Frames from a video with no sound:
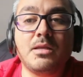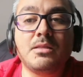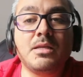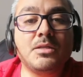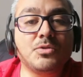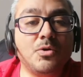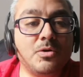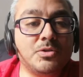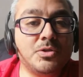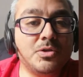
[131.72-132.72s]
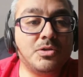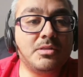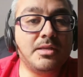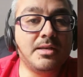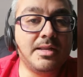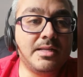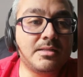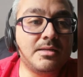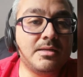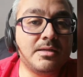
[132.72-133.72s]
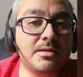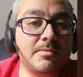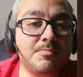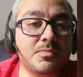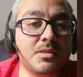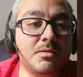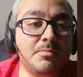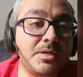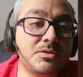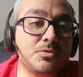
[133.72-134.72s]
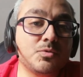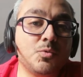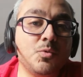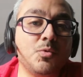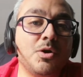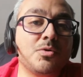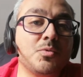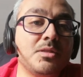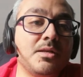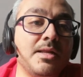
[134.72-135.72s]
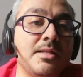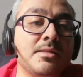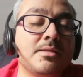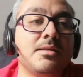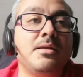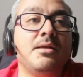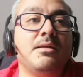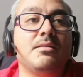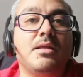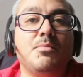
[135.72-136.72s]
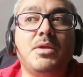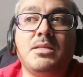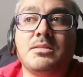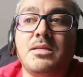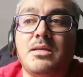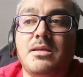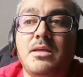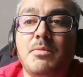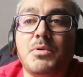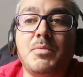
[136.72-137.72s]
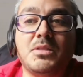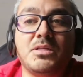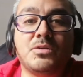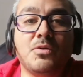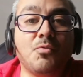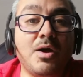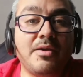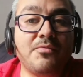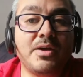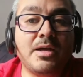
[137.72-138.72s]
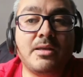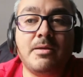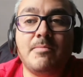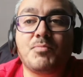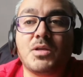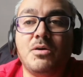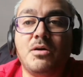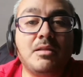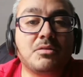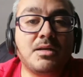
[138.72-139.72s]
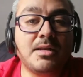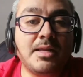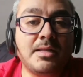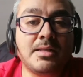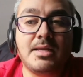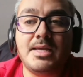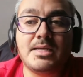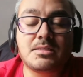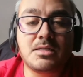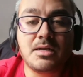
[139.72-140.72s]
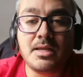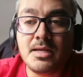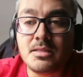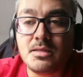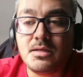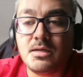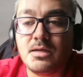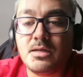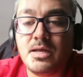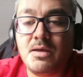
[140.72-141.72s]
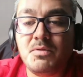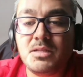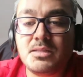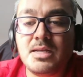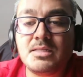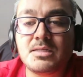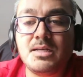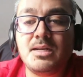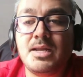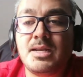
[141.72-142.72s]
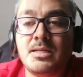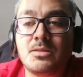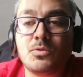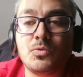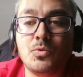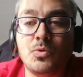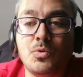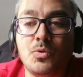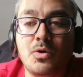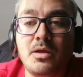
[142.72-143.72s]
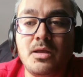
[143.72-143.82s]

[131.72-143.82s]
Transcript: There is also the net, the persons who work with the nets. That means implementation of Wi-Fi, or intranet, extranet, everything that is related to,